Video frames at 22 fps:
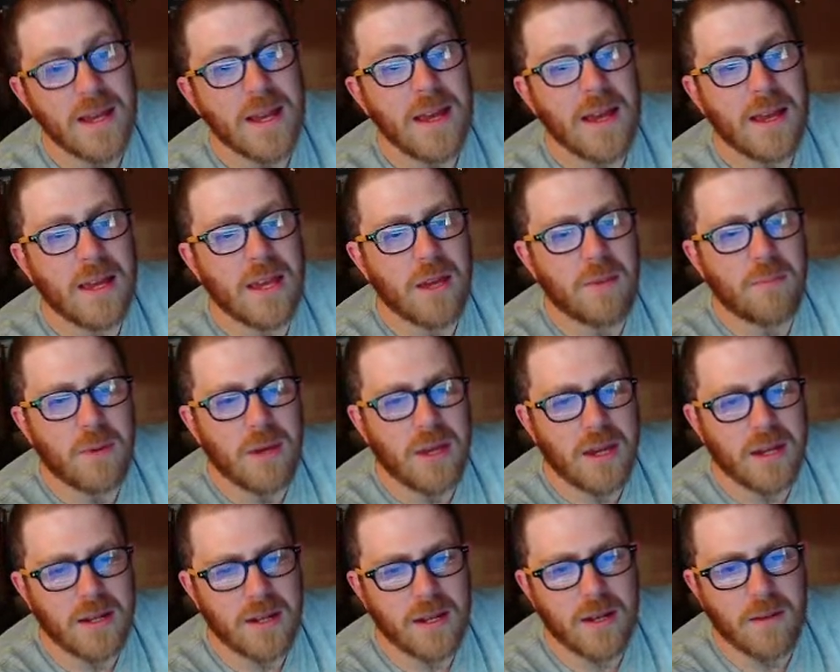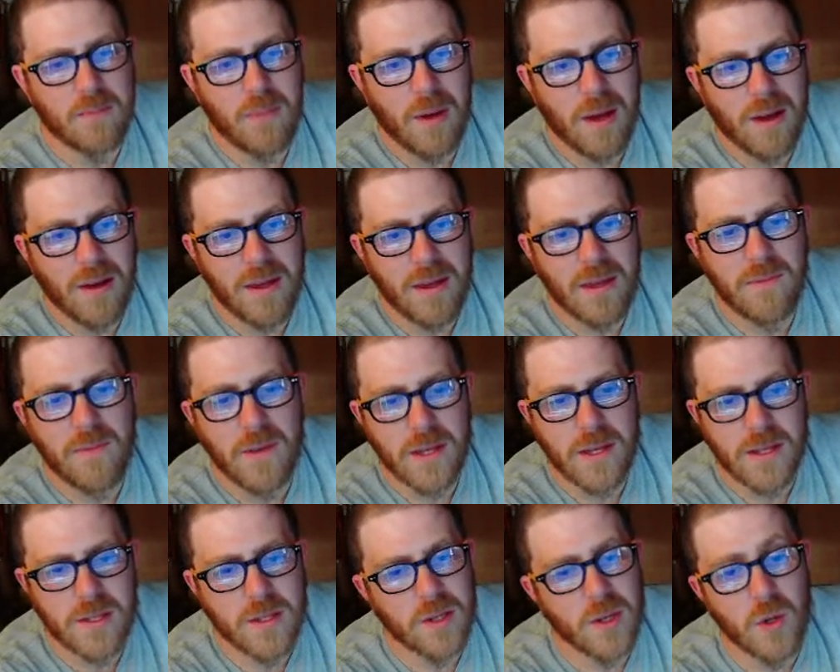he appeared in Party
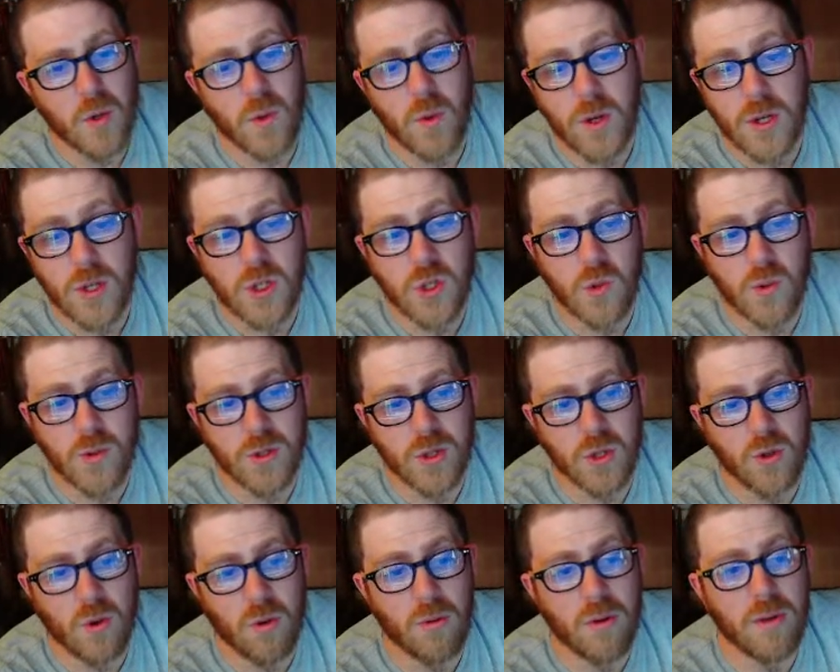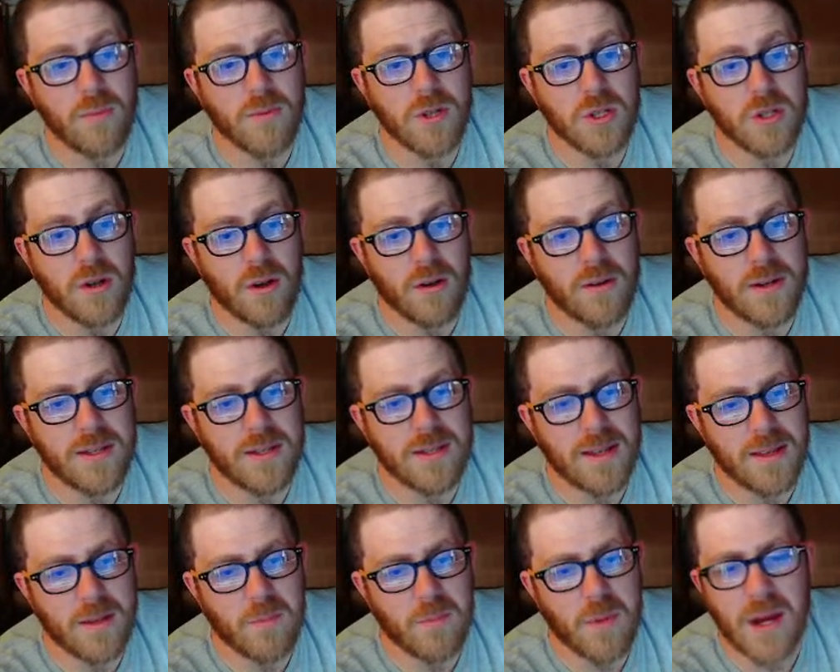Fears 2, a short story which not only
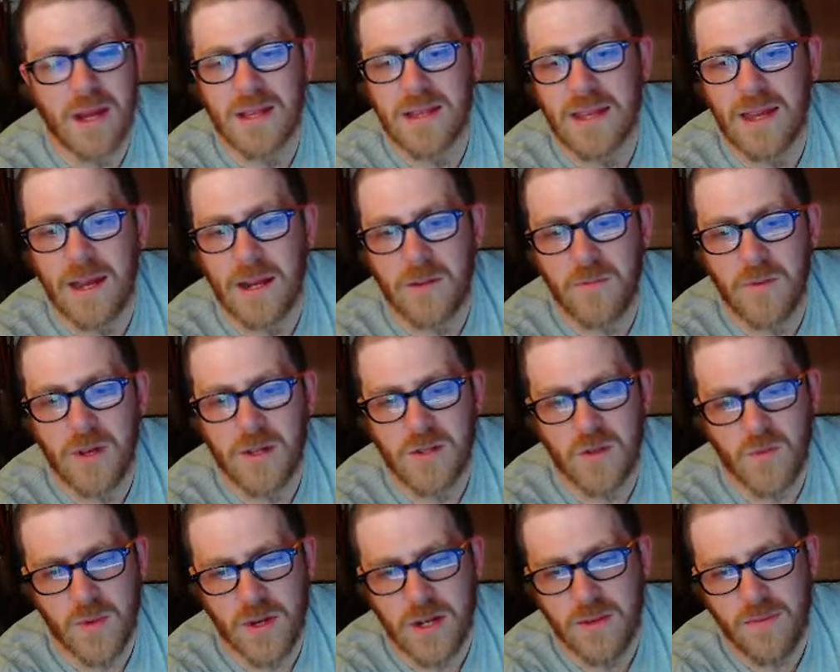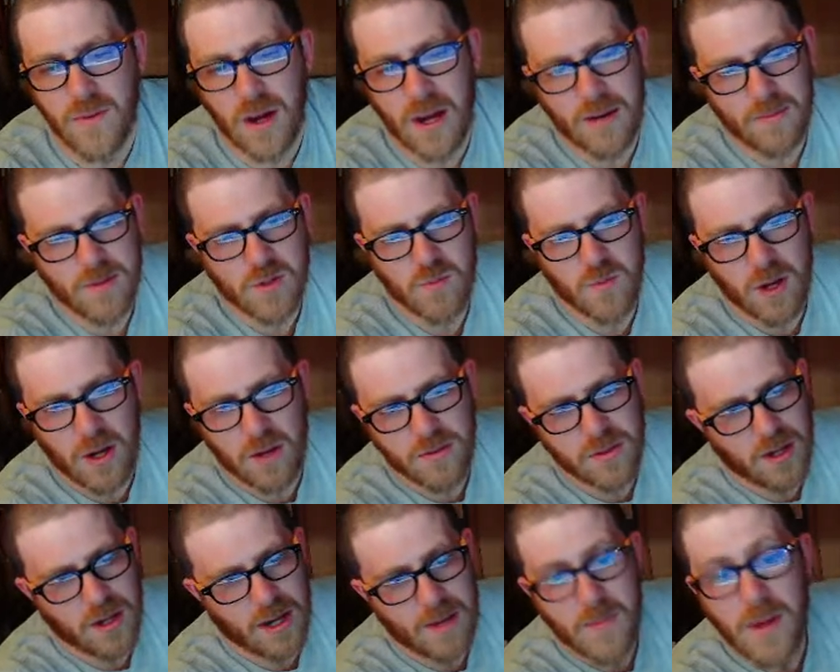celebrated the anniversary of Iris
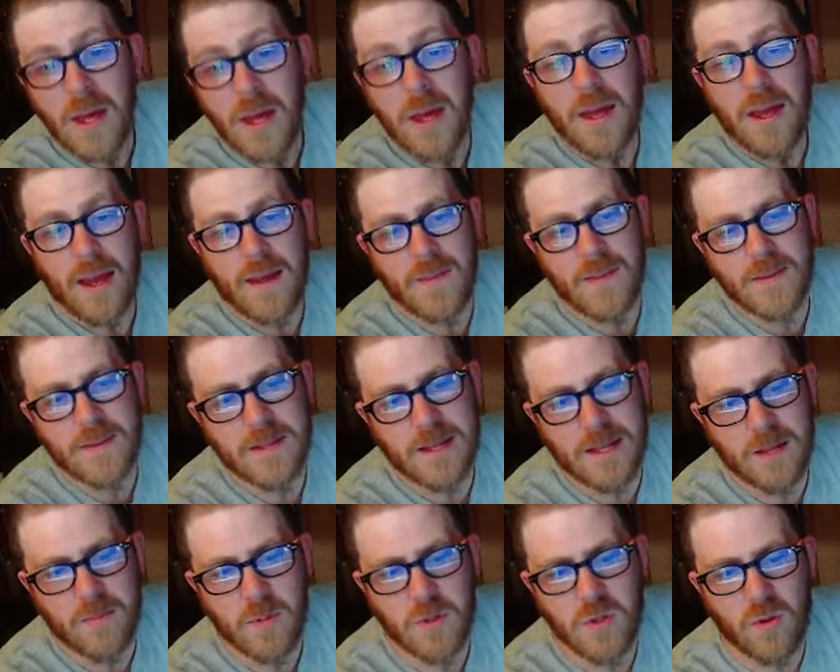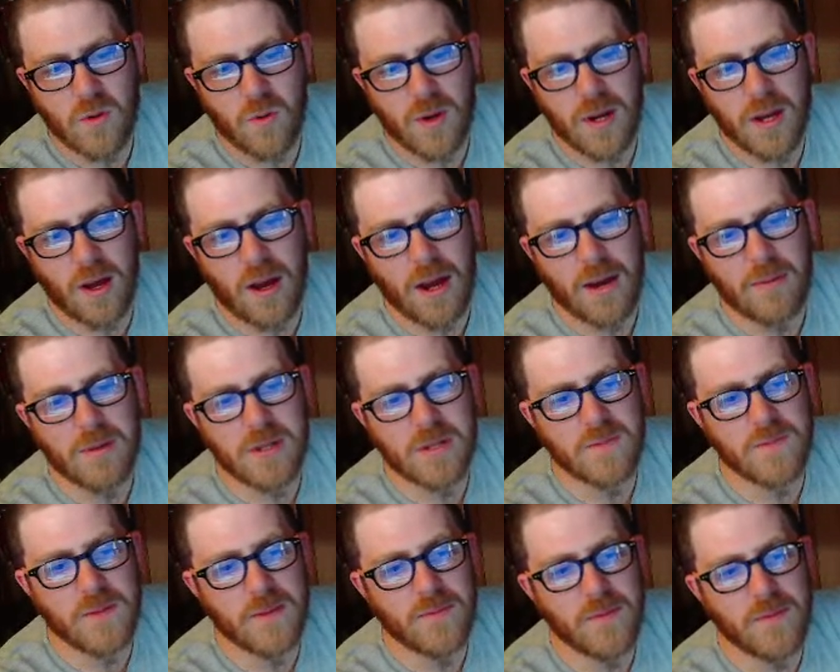Wildtime and the celebratory Iris
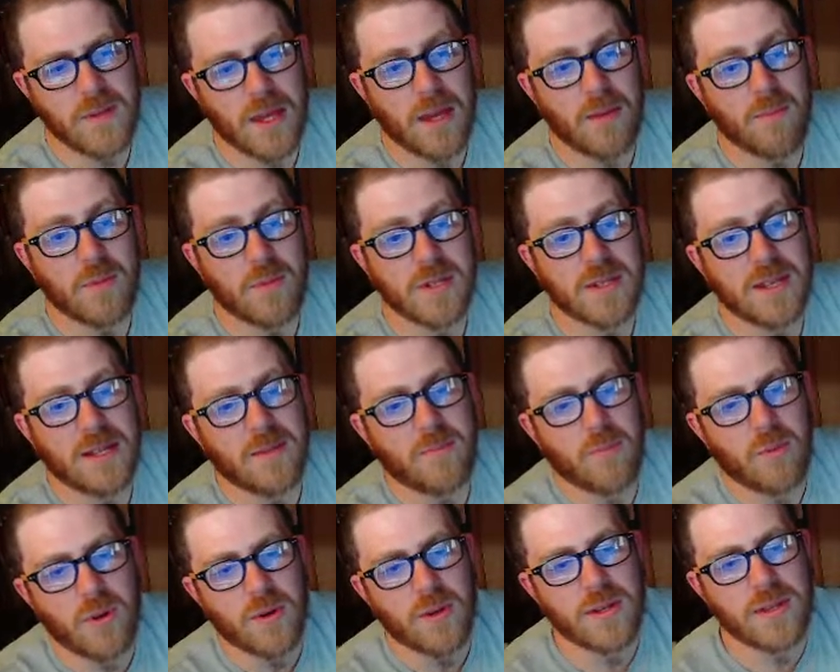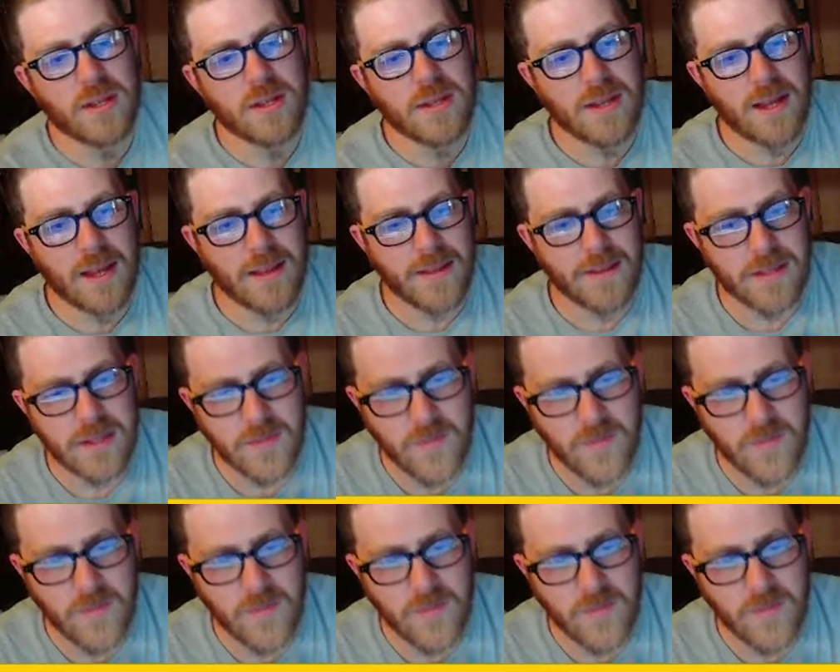15, but celebrated the talents of